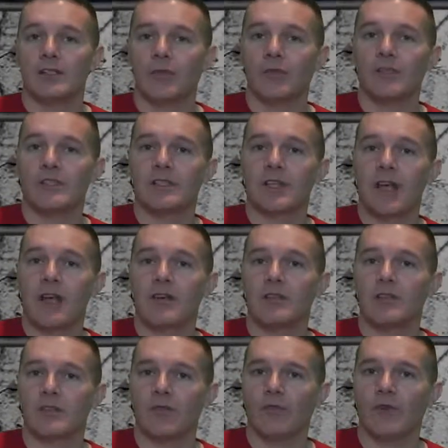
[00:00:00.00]
different
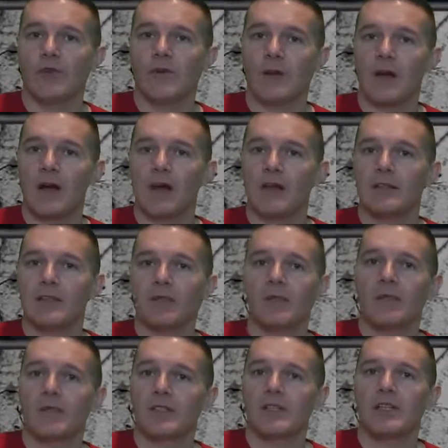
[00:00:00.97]
scales,
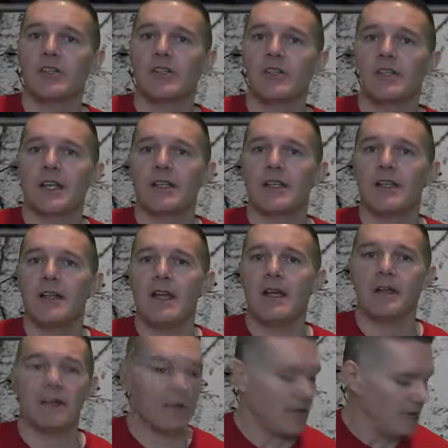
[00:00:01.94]
different positions on the
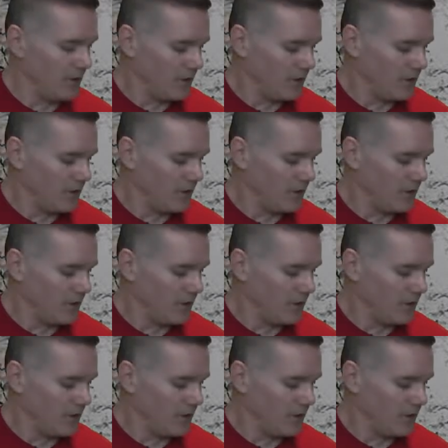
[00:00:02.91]
neck,